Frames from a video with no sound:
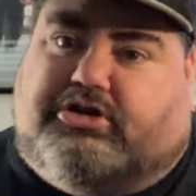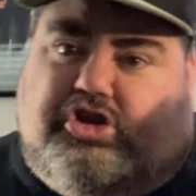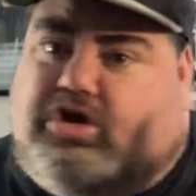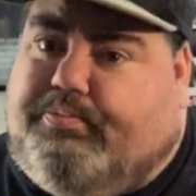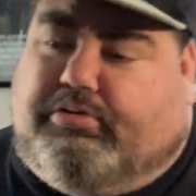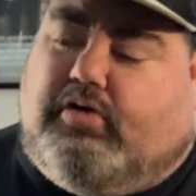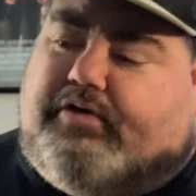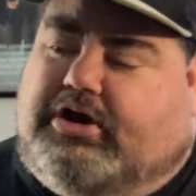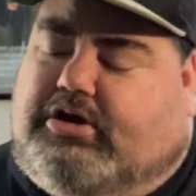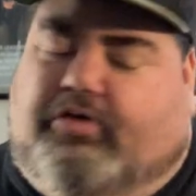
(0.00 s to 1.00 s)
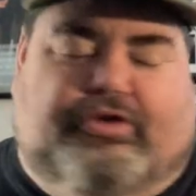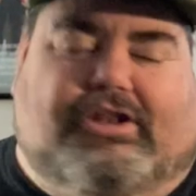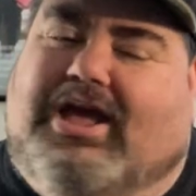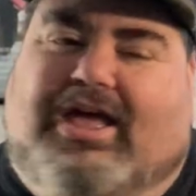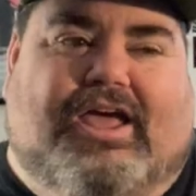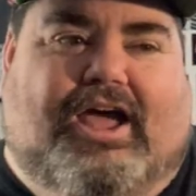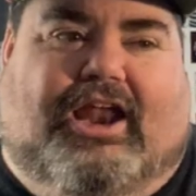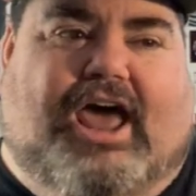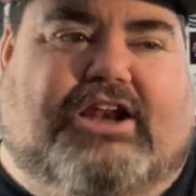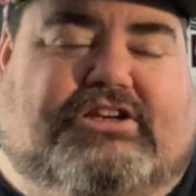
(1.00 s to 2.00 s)
Do you approve or you don't? There's a
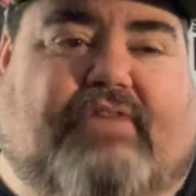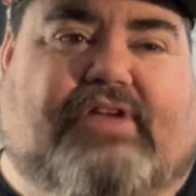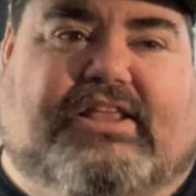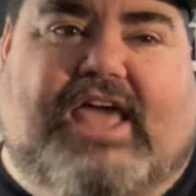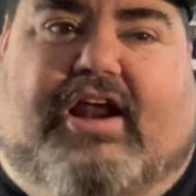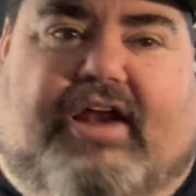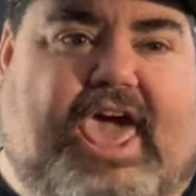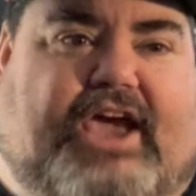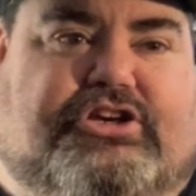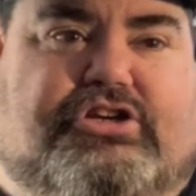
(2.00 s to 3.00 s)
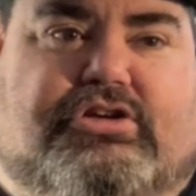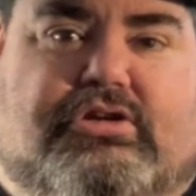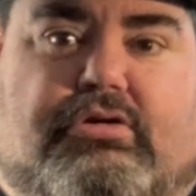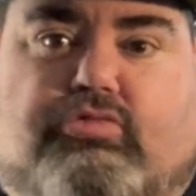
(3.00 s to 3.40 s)
lot of stuff like that on X,